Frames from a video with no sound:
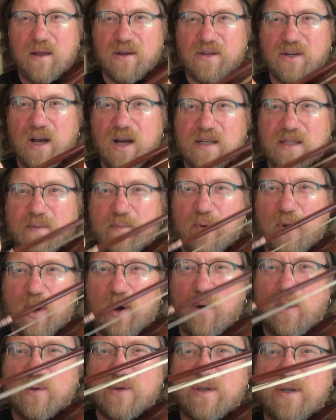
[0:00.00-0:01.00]

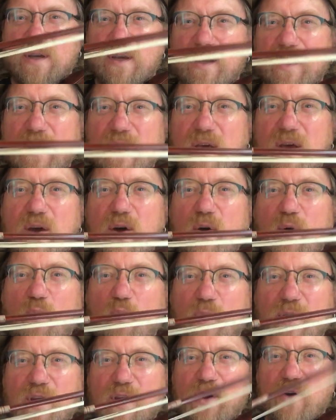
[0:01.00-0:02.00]
juxtaposed
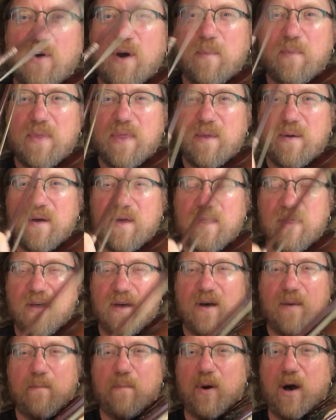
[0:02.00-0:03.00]
when you're gripping
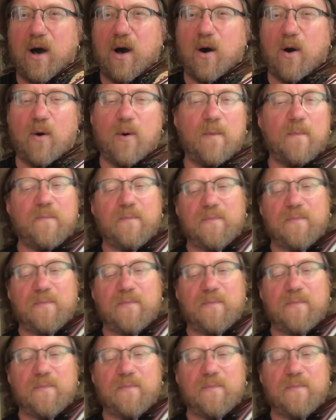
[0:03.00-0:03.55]
the bow.